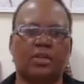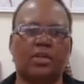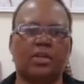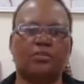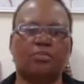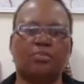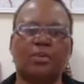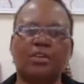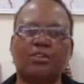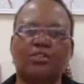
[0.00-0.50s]

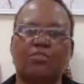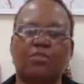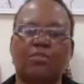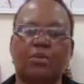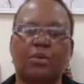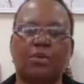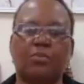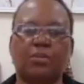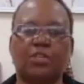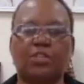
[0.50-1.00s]
As part of
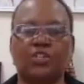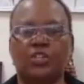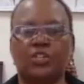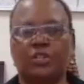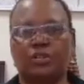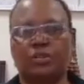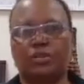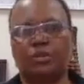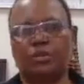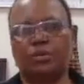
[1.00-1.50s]
our
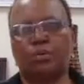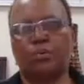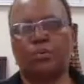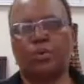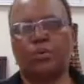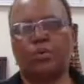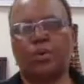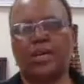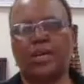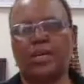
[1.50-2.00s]
mission, we
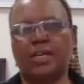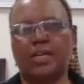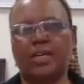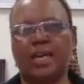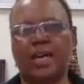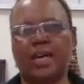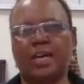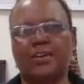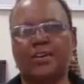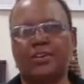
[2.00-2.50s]
work
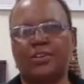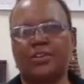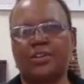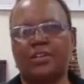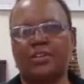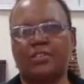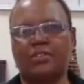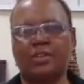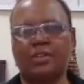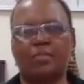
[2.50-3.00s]
in arid
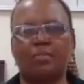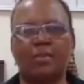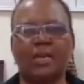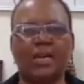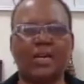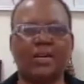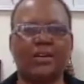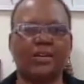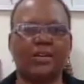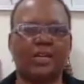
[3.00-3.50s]
and
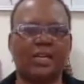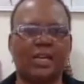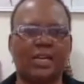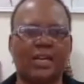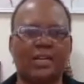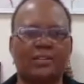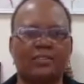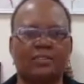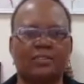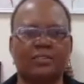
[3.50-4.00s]
semi-arid
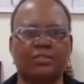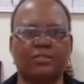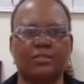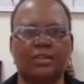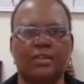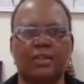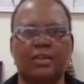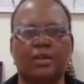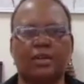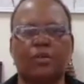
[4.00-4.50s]
lands
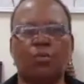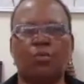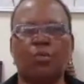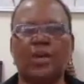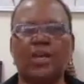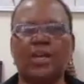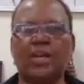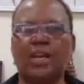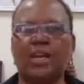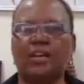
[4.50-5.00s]

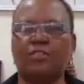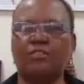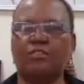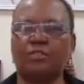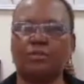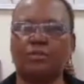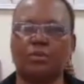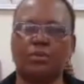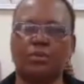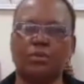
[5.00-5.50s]
where
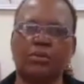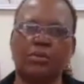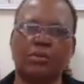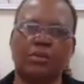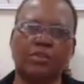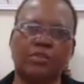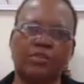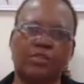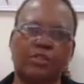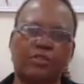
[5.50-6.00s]
livestock
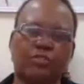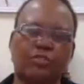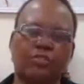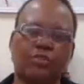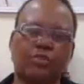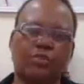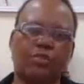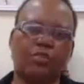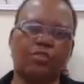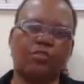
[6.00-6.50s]
is a
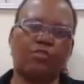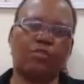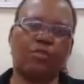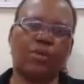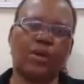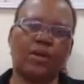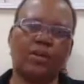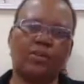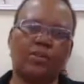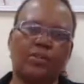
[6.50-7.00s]
store of
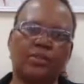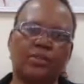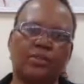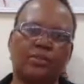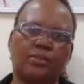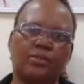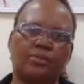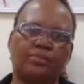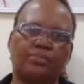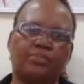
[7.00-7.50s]
wealth
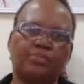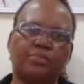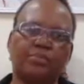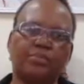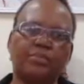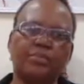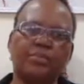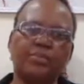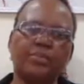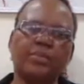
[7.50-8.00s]

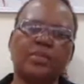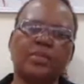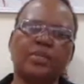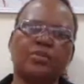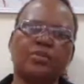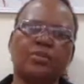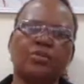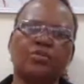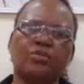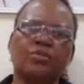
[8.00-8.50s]

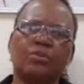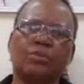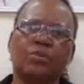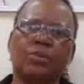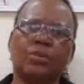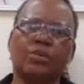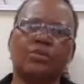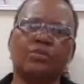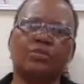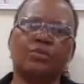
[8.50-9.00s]
and
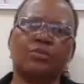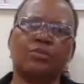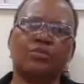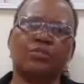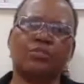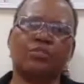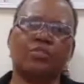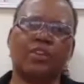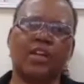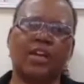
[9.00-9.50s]
also a source
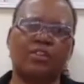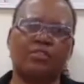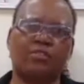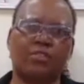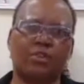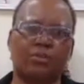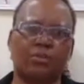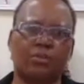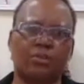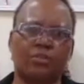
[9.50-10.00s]
of
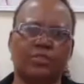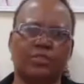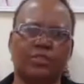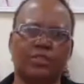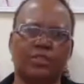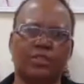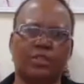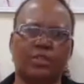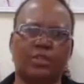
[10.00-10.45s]
livelihoods.